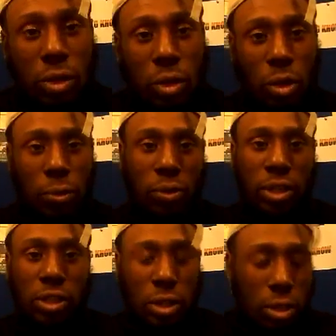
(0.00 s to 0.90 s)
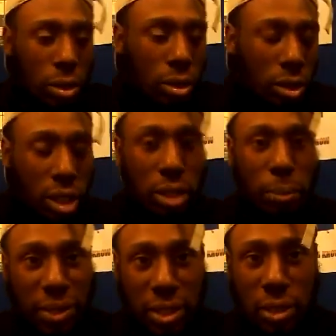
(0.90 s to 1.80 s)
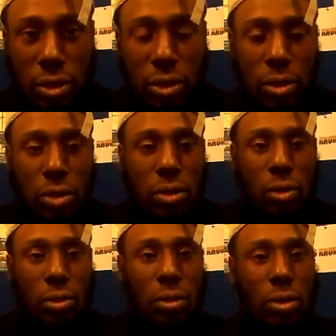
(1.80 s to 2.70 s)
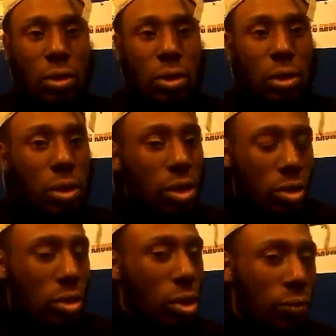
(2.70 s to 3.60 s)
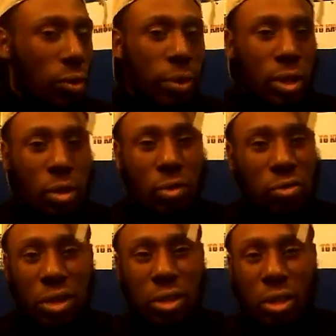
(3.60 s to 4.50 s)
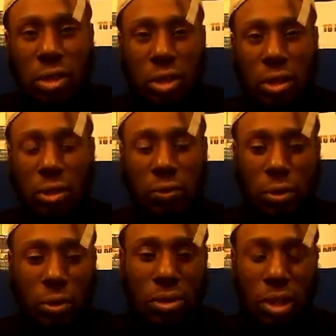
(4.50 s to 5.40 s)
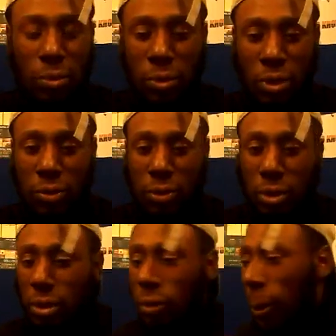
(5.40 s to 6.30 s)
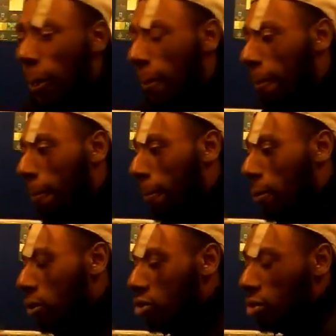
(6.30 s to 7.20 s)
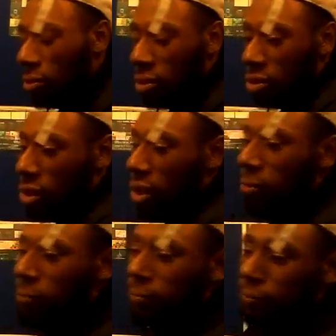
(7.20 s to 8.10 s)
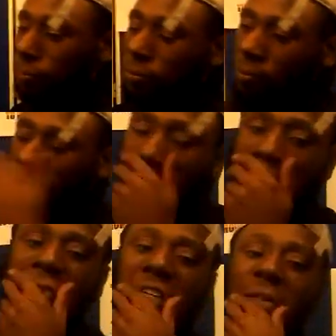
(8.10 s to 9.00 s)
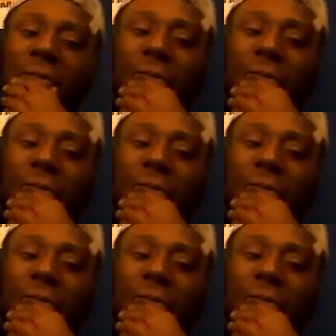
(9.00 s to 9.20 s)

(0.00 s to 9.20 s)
is a corporation? It's a business. Yeah, it's not for debate. Go research it. You don't want to take my word for it. Yeah, simple as that. Now,